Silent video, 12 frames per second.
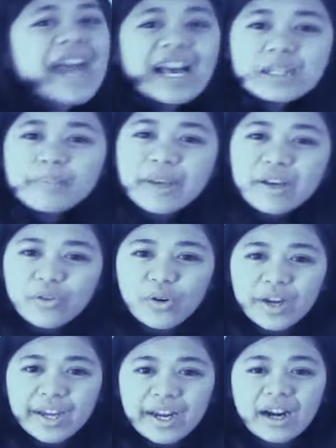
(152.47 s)
gasping
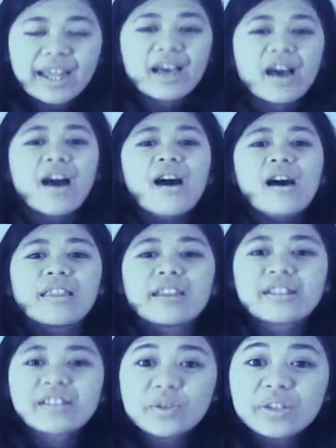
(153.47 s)
for air, like
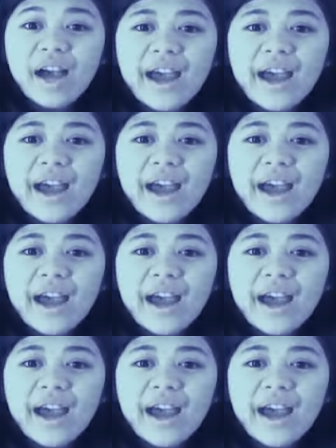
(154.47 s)
they're so